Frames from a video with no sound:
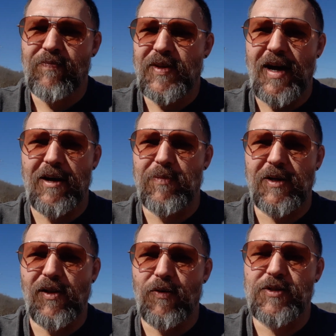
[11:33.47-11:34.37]
got to be
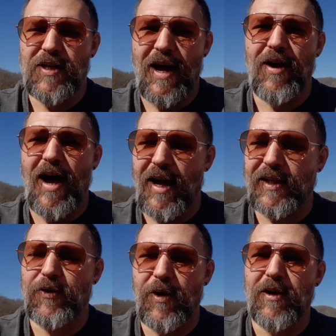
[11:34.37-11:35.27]
close. I
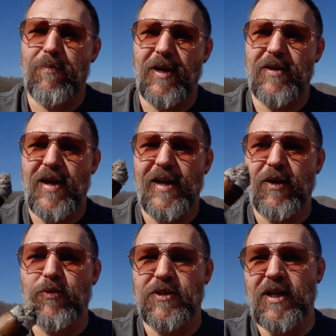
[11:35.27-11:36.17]
highly recommend that.
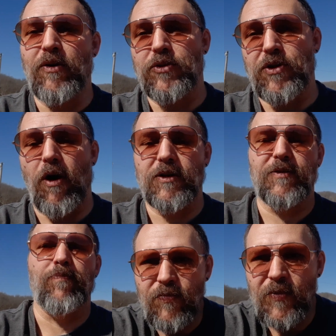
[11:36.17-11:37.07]
It was
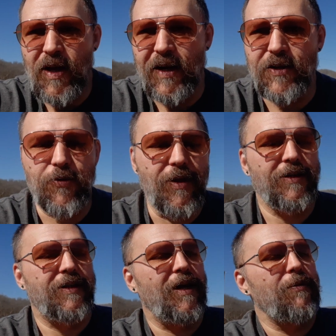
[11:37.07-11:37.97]
awesome. I didn't do
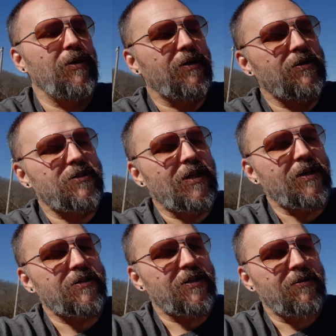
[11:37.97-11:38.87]
that today because, like
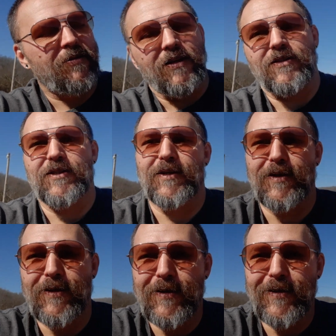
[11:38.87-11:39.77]
I said, it's
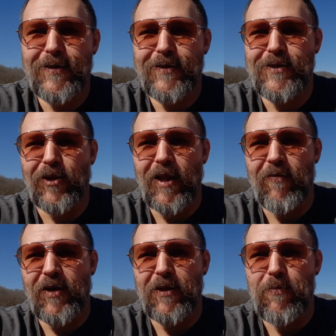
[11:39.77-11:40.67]

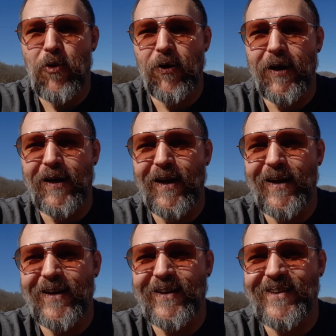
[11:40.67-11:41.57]
11 in the morning,
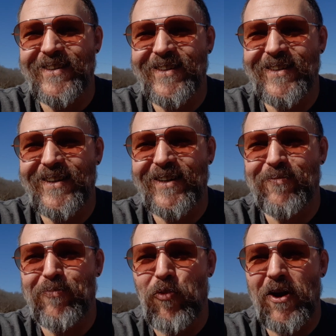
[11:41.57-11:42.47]
and
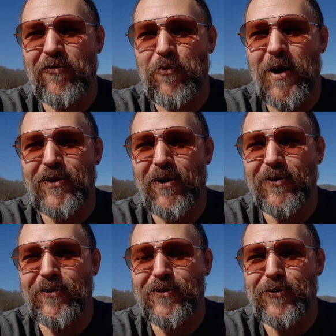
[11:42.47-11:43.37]
I'm waiting for my
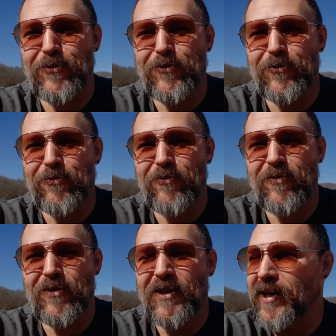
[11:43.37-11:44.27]
daughter to
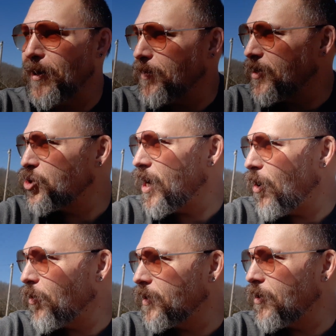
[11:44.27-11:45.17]
get up, get
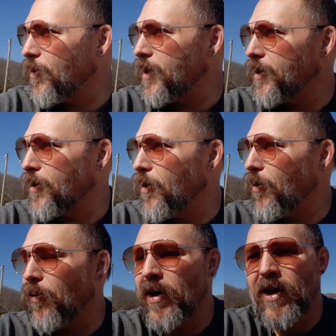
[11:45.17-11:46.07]
showered, get ready to
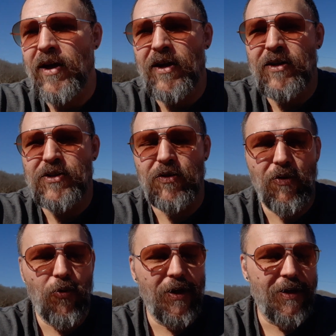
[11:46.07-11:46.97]
go, so
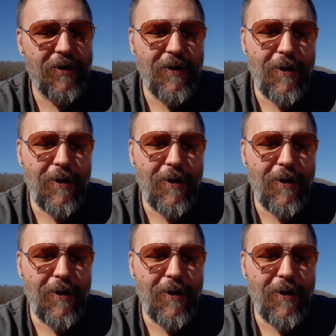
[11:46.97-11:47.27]
that we can